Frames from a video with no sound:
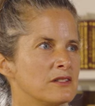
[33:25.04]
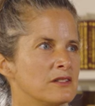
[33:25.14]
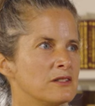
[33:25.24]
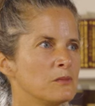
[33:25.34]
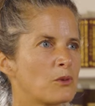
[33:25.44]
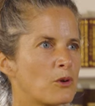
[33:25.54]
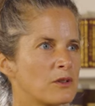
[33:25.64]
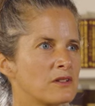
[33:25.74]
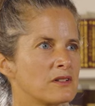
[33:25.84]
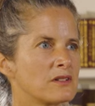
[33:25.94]
uh,
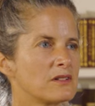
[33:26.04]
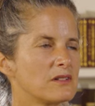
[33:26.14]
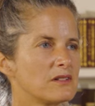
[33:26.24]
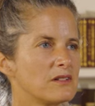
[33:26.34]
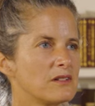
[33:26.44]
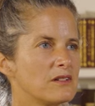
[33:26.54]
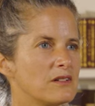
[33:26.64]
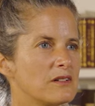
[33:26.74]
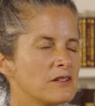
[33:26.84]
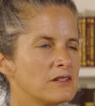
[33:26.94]
important.
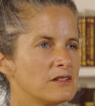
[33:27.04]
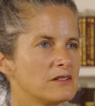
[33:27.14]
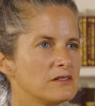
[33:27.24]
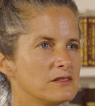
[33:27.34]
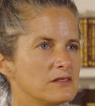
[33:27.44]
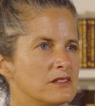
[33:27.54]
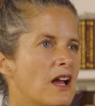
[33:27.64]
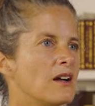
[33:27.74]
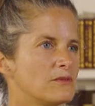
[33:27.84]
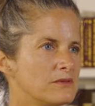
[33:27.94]
The
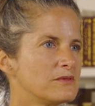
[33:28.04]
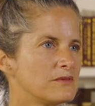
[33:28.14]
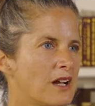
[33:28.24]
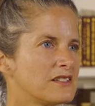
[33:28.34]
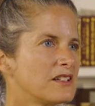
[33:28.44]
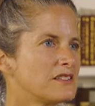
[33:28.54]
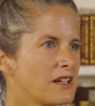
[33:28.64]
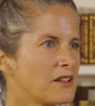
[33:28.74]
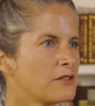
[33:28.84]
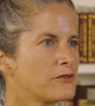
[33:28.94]
yeah, as I
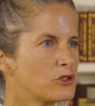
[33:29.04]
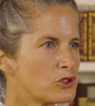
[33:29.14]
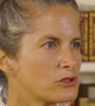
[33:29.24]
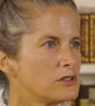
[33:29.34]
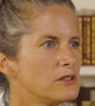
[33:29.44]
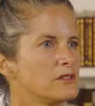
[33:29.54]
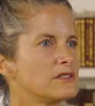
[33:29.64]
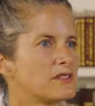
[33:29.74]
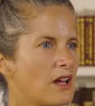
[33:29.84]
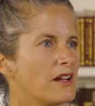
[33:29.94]
said, the visual
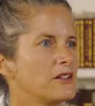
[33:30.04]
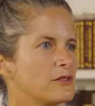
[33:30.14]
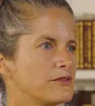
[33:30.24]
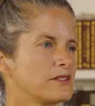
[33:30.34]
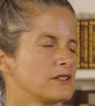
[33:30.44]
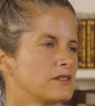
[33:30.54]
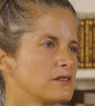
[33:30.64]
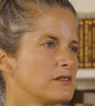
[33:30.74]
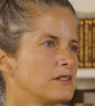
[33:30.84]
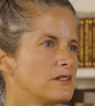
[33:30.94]
side of it
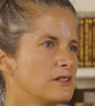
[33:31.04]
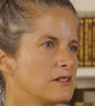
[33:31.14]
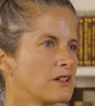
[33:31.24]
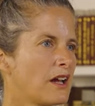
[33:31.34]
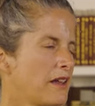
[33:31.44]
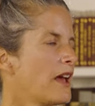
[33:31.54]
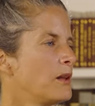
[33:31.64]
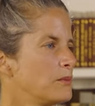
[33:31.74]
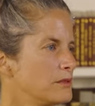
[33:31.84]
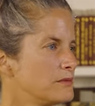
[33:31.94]
can
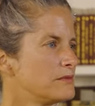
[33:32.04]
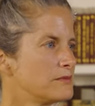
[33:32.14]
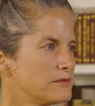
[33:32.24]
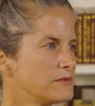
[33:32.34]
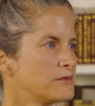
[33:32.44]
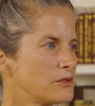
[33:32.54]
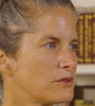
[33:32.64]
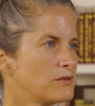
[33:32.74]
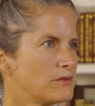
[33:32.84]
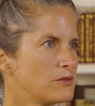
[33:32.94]
help
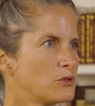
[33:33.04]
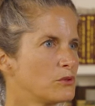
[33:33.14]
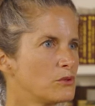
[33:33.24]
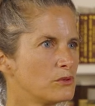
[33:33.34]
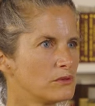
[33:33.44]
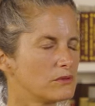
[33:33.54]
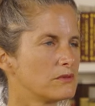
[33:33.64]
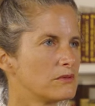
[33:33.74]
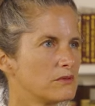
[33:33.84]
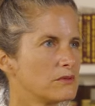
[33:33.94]
to
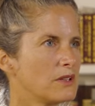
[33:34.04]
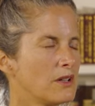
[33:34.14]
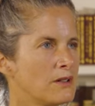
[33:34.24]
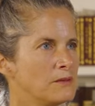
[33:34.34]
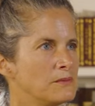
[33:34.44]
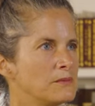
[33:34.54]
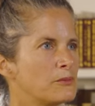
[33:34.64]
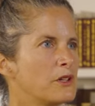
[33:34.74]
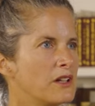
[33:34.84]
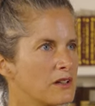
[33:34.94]
um,
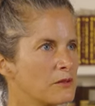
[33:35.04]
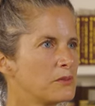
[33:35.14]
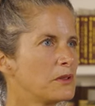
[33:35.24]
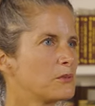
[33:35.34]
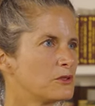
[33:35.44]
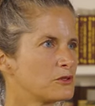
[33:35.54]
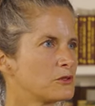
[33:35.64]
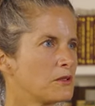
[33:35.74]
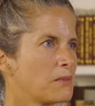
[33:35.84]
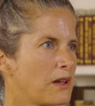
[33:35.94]
bring the people
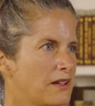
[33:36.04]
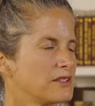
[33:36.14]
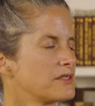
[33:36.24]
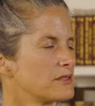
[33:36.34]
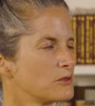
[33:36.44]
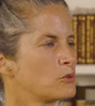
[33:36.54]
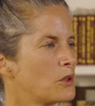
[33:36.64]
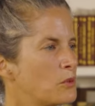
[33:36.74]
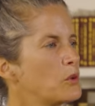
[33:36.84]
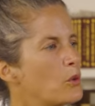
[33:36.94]
to the place
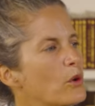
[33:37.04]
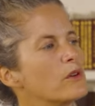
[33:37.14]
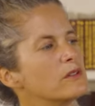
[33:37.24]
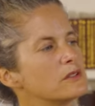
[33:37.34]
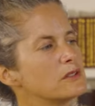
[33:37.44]
where we were.